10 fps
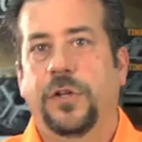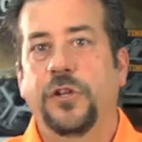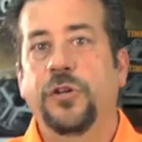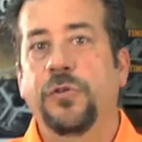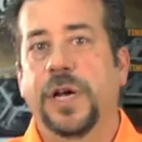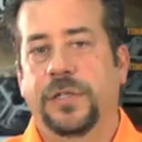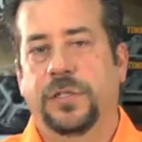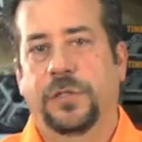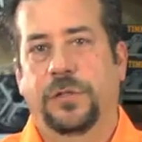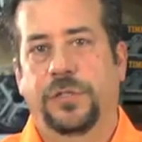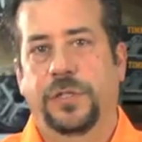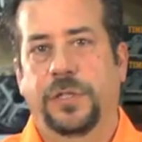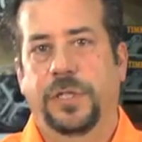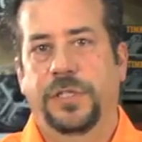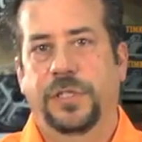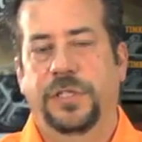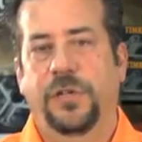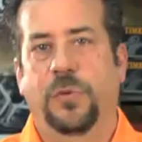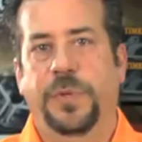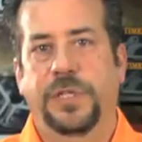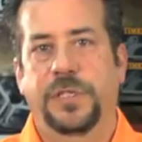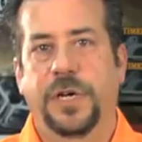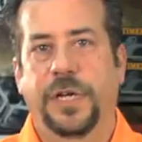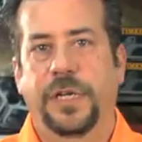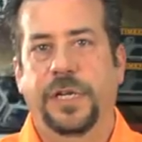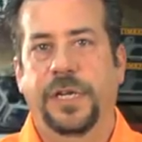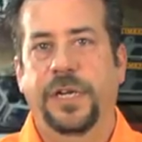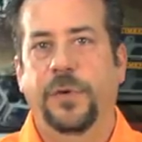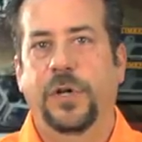The new nut solution is a single-piece nut, and it